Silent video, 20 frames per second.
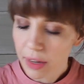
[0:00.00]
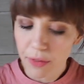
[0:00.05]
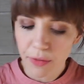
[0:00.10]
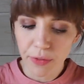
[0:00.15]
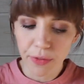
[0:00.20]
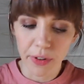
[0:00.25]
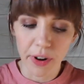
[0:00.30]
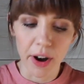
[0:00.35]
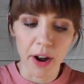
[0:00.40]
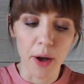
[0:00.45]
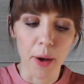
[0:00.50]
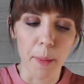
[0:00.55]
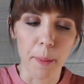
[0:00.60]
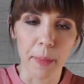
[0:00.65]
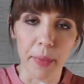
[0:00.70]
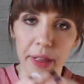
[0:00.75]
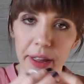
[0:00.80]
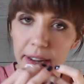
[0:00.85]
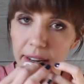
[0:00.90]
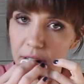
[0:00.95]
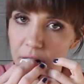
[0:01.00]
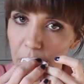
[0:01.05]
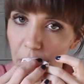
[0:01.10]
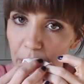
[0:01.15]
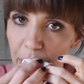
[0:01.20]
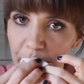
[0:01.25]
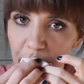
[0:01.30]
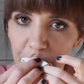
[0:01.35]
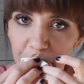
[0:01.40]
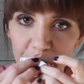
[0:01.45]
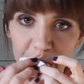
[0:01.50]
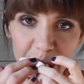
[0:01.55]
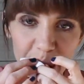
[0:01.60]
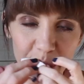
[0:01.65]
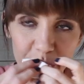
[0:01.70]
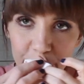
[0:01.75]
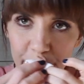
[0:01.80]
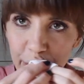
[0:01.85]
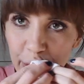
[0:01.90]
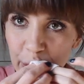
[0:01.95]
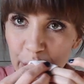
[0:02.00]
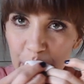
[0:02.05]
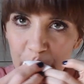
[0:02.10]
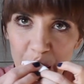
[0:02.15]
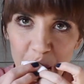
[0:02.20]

from like Target or whatever.